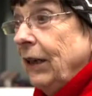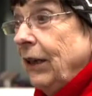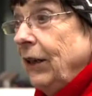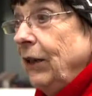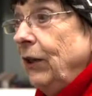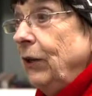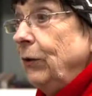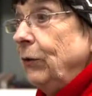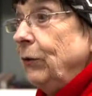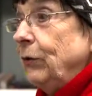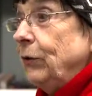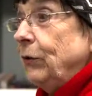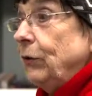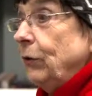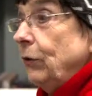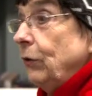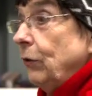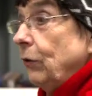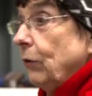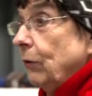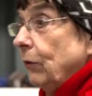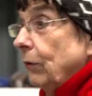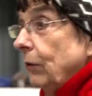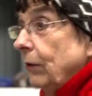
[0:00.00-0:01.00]
used to
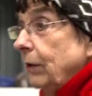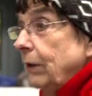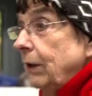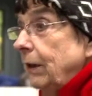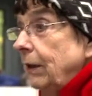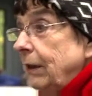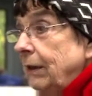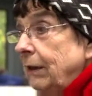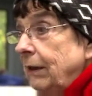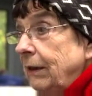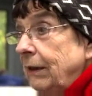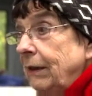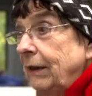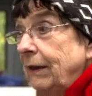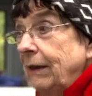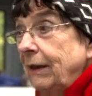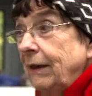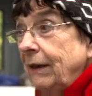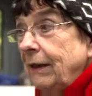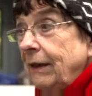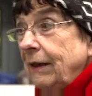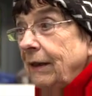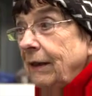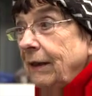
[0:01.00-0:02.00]
call
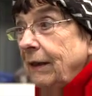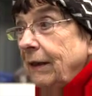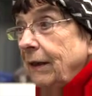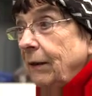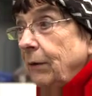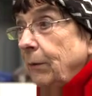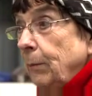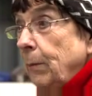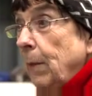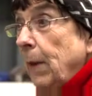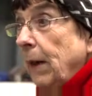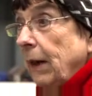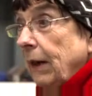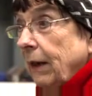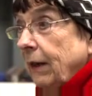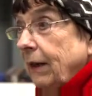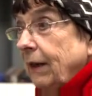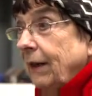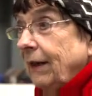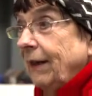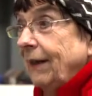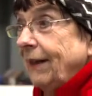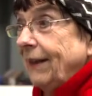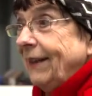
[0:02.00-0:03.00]

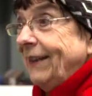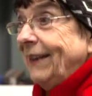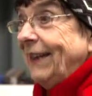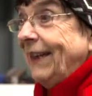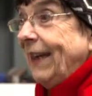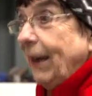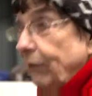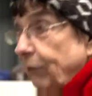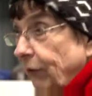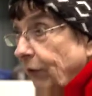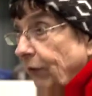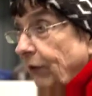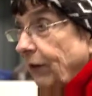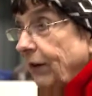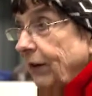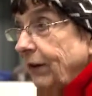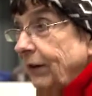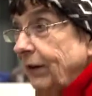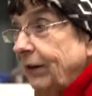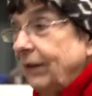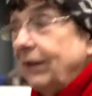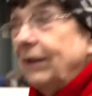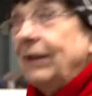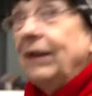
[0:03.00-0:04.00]
milk
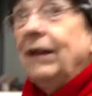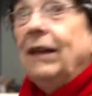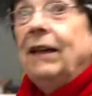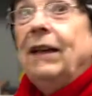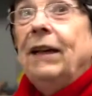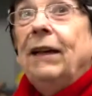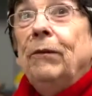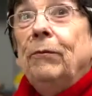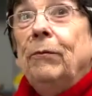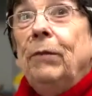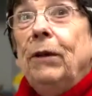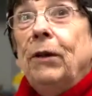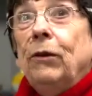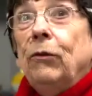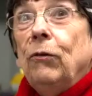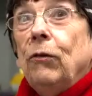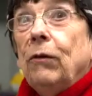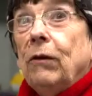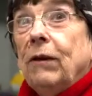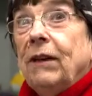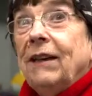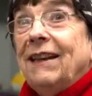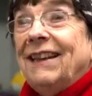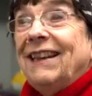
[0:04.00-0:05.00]
Llefrith. We
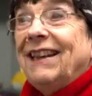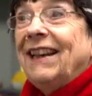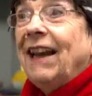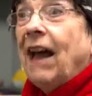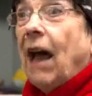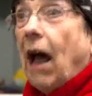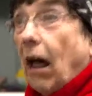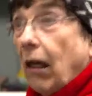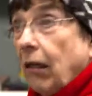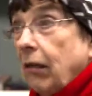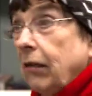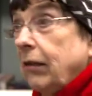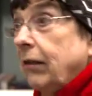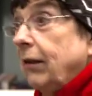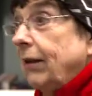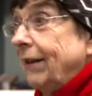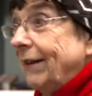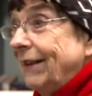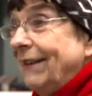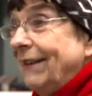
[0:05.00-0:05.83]
call it Llath.